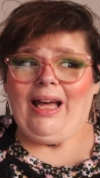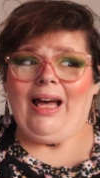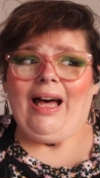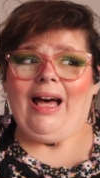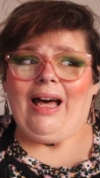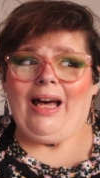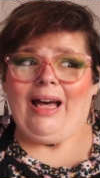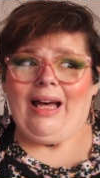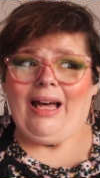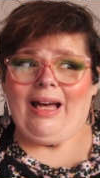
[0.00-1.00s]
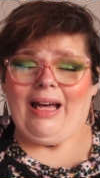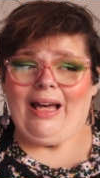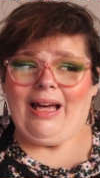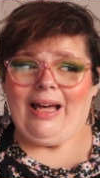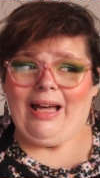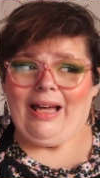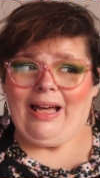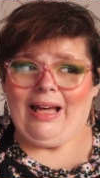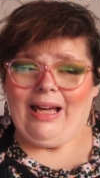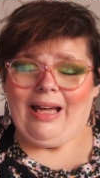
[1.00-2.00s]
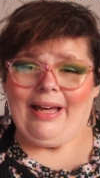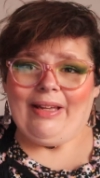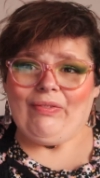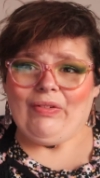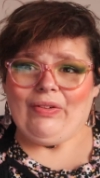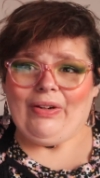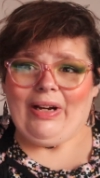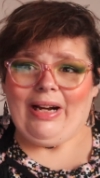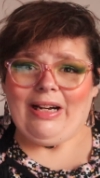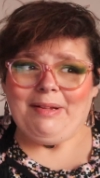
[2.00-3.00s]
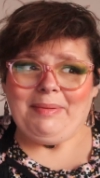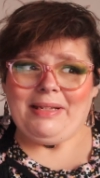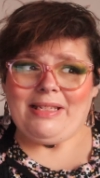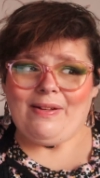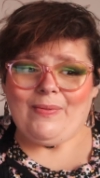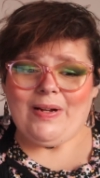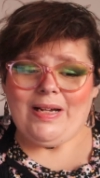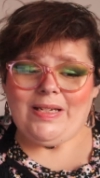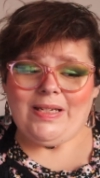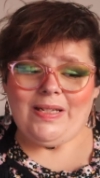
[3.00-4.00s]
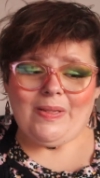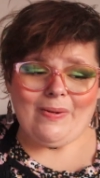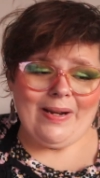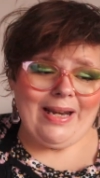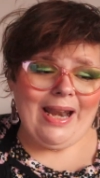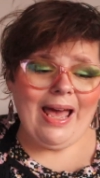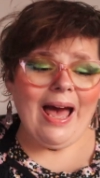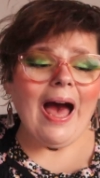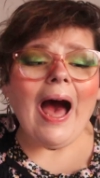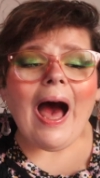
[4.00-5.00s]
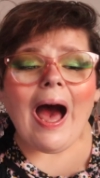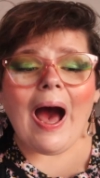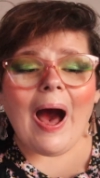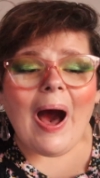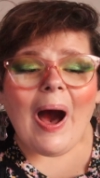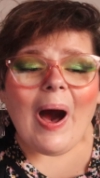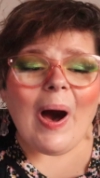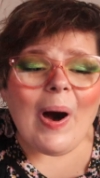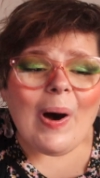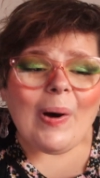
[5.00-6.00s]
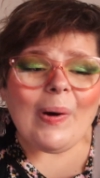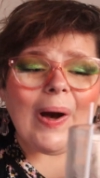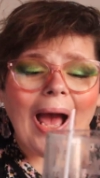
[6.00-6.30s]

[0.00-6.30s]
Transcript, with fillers: Uh, I feel incredibly self-conscious right now,